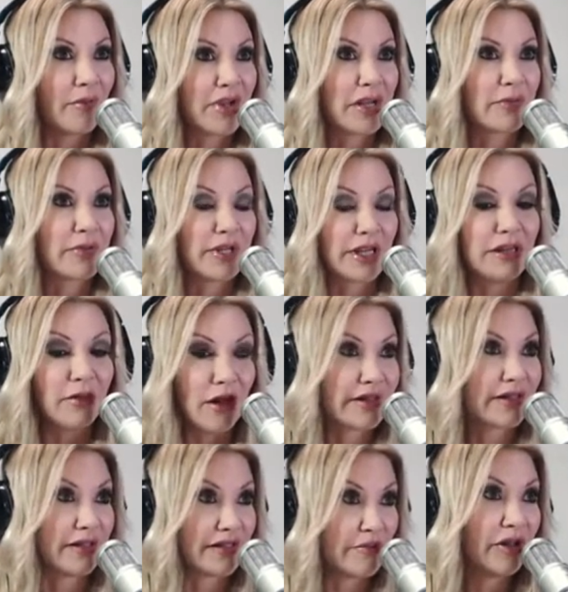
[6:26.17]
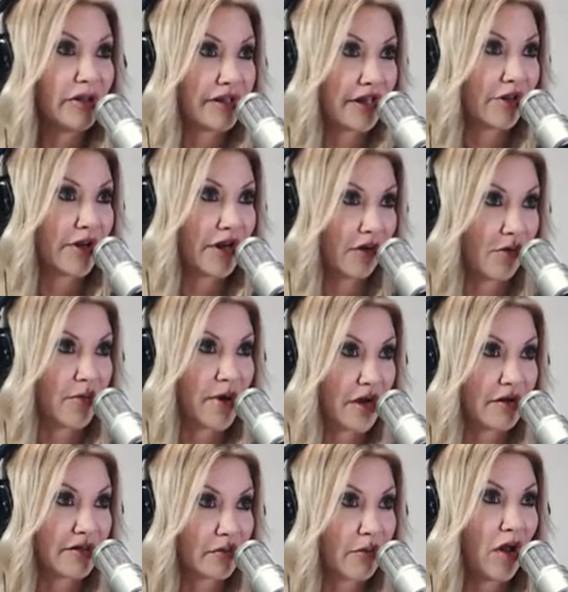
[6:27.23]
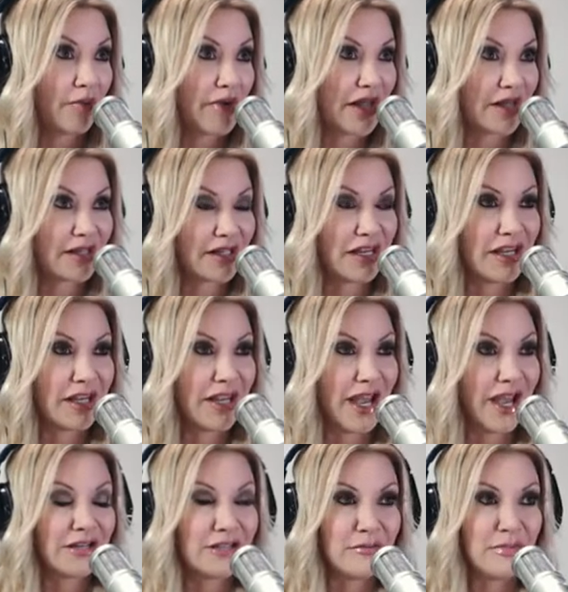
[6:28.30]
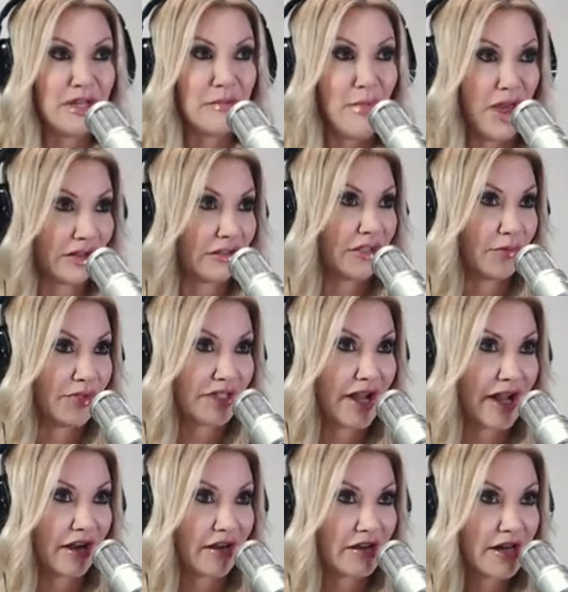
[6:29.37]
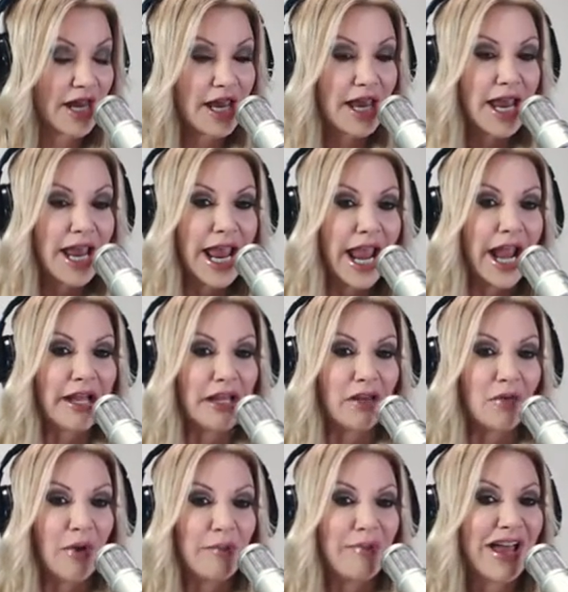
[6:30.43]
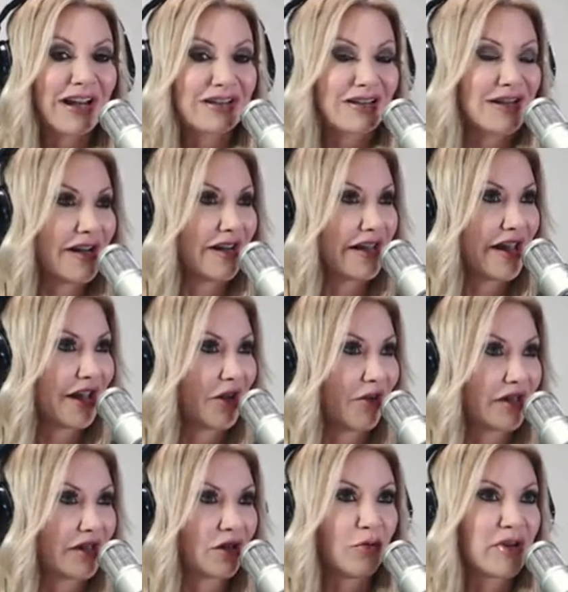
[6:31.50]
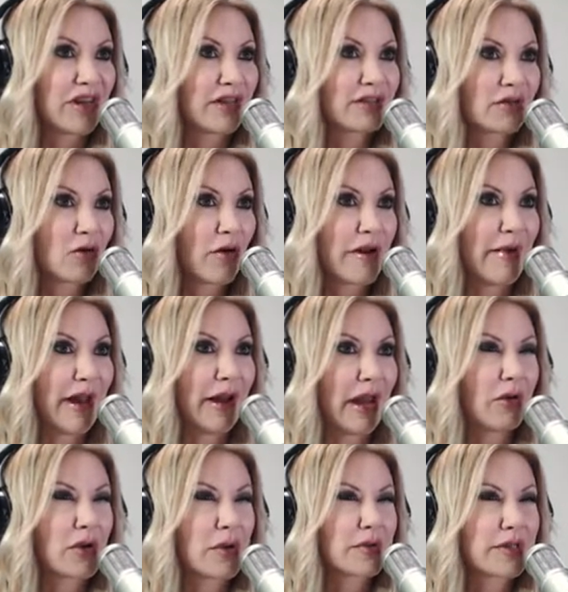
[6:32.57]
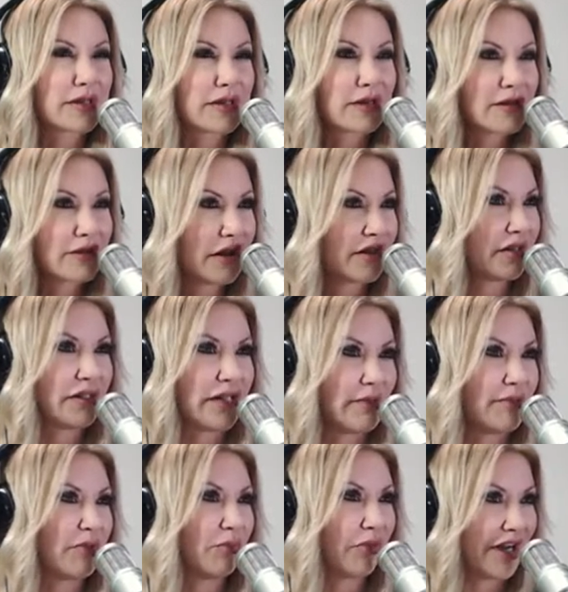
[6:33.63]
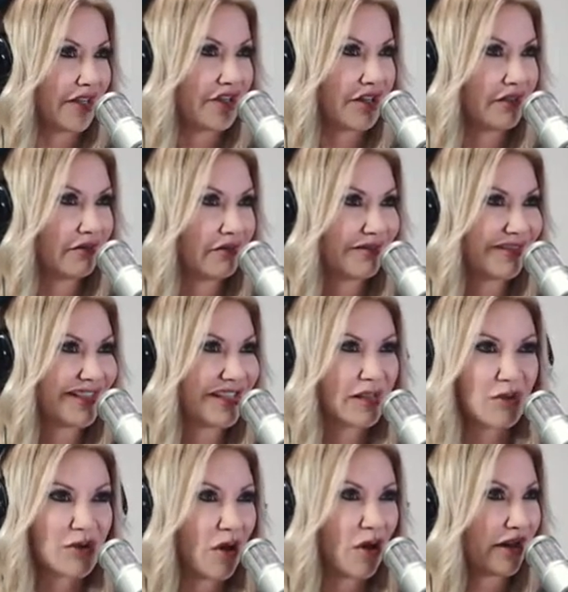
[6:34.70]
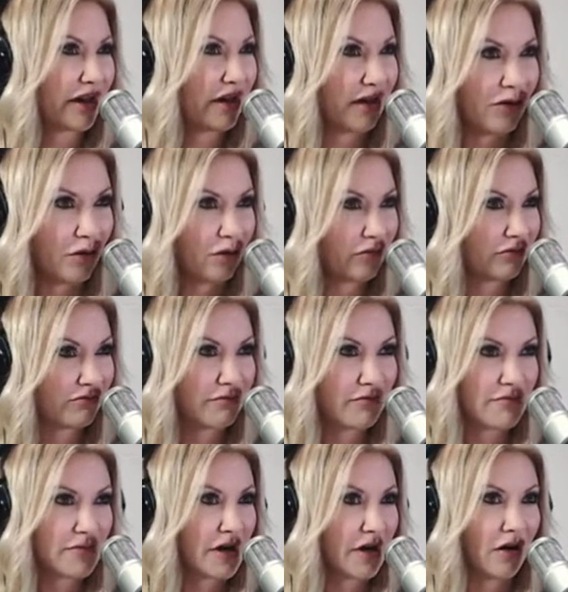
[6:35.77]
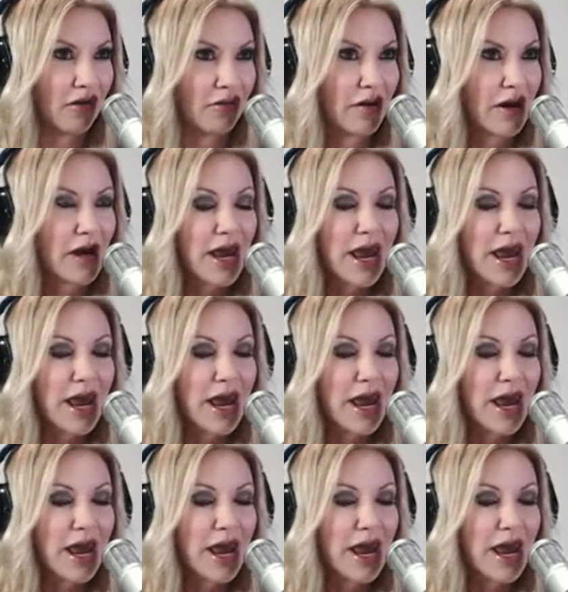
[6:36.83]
he lost his military career as well because he had to be medically retired. And he went back to San Diego, and he told me this story about how he was in such a deep depression because it was all he knew, you know.